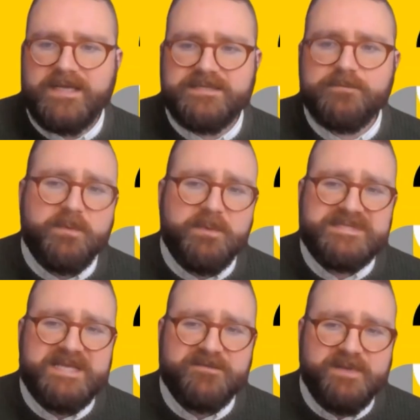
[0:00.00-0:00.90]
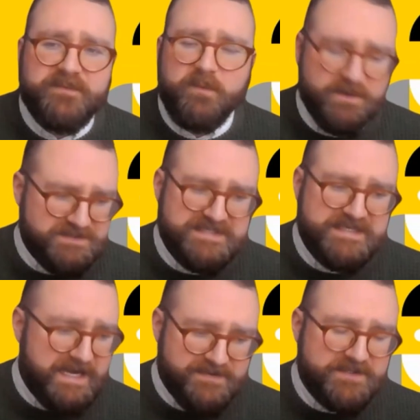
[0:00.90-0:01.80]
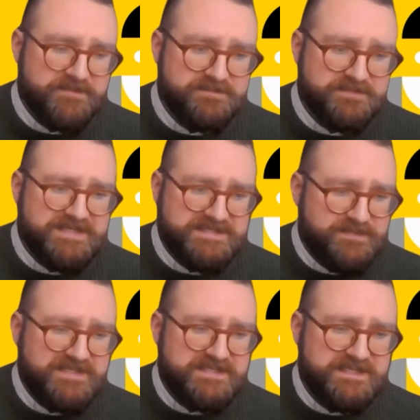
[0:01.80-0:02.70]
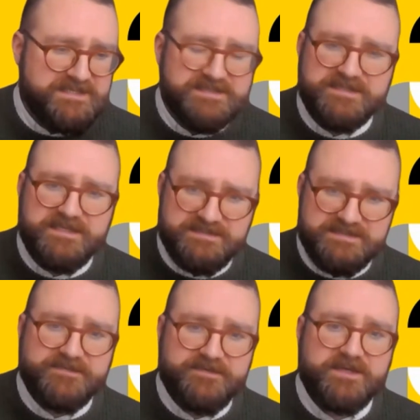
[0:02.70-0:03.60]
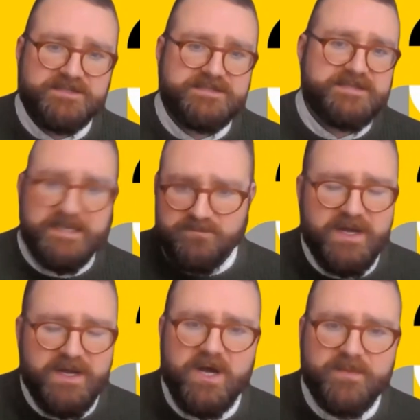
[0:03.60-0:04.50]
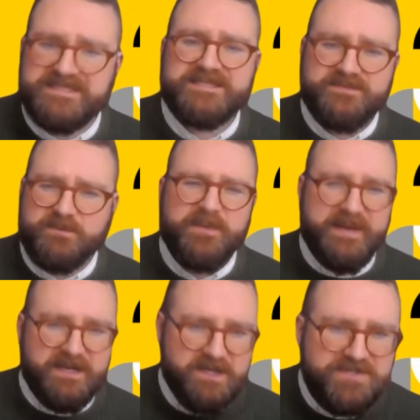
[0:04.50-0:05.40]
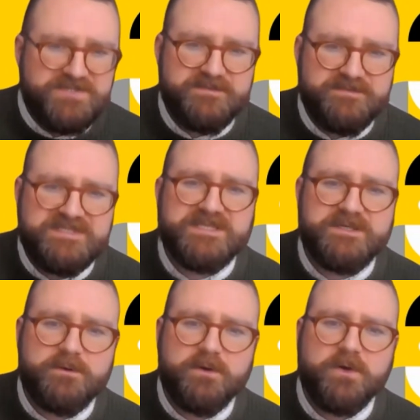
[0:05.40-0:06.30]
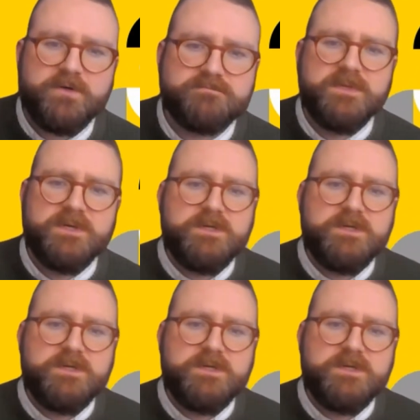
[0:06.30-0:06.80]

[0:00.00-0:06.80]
I guess then would we say if people want to gather their CPD and certificates in MyARB, is that something we'd be encouraging them to do, or?